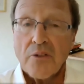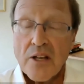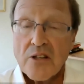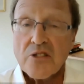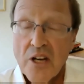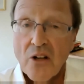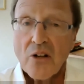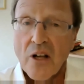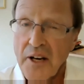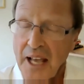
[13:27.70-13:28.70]

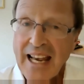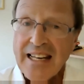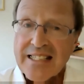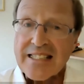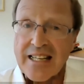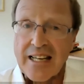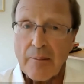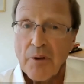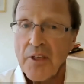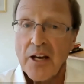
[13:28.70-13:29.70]
still an entity,
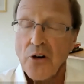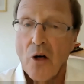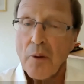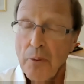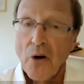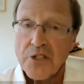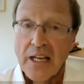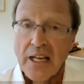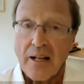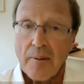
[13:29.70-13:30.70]
but they're not the
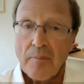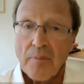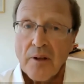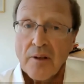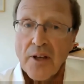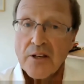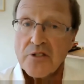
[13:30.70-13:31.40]
body. They're